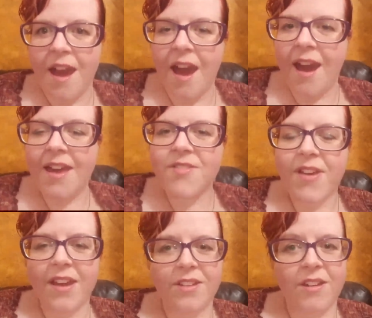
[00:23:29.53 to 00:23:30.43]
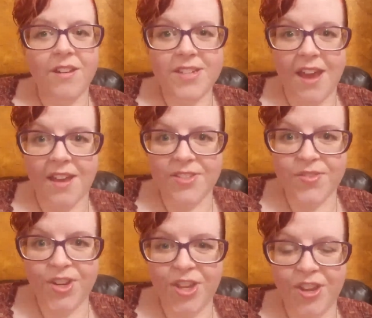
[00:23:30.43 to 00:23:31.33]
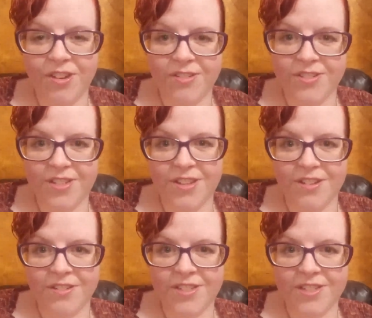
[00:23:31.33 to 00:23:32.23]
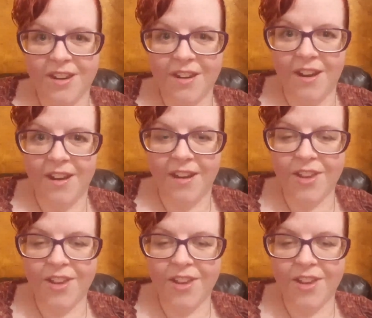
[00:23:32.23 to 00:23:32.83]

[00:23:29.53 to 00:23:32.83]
I've had contacts for years and years, Sierra.